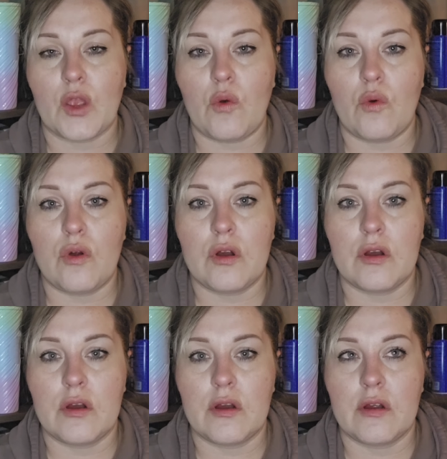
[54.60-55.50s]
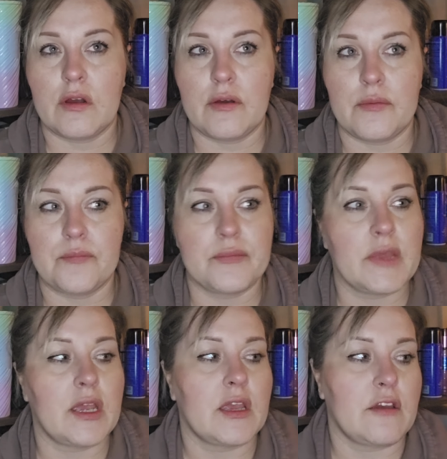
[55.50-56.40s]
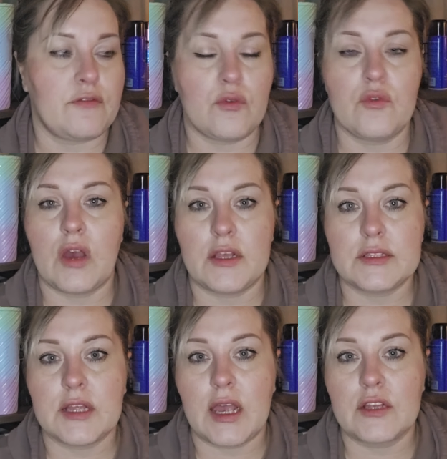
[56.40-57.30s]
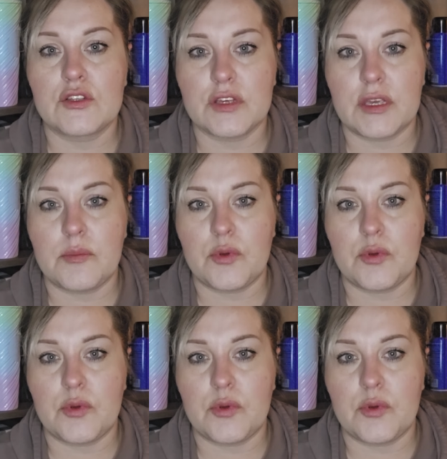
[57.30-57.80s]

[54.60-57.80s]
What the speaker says: Or like if you guys like to keep